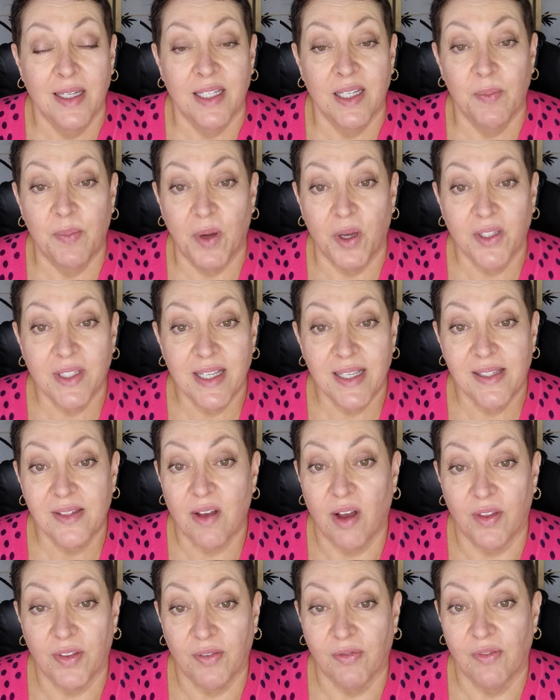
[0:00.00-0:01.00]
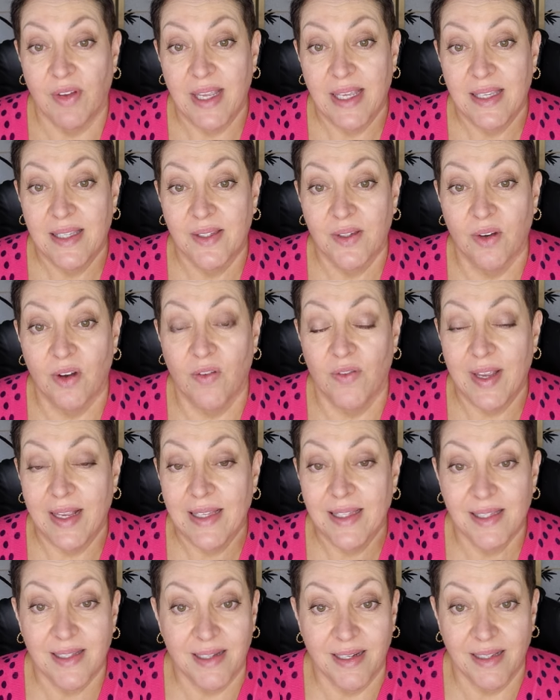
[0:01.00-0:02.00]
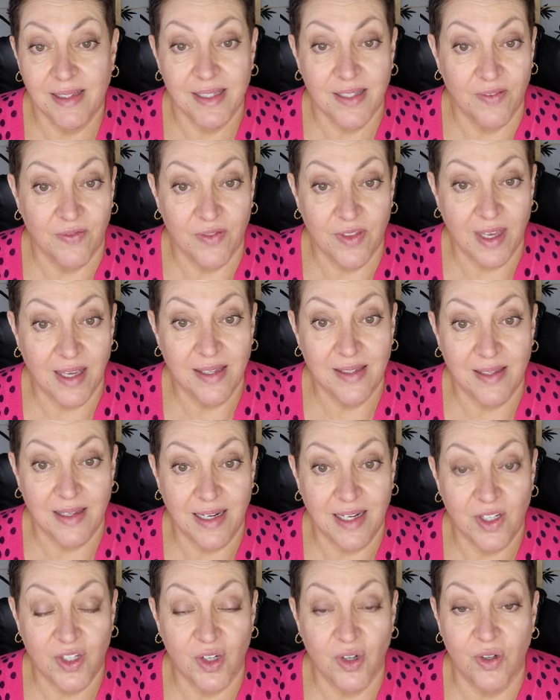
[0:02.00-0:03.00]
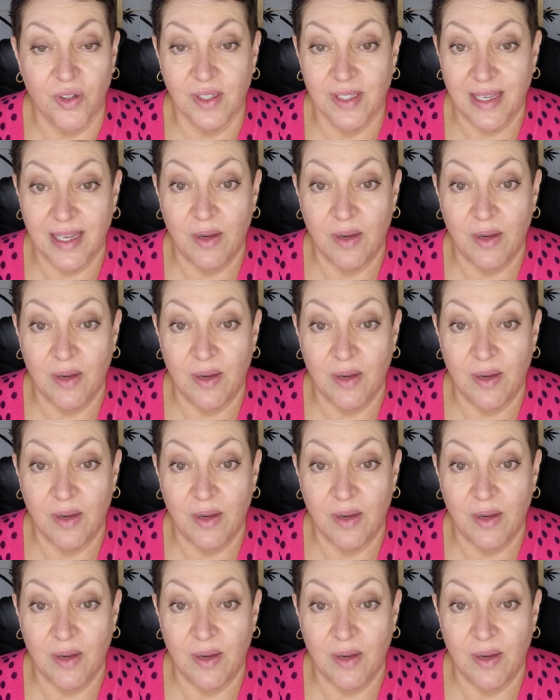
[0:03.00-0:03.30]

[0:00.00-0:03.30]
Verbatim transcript: your body has got three sort of instinctive things that it does.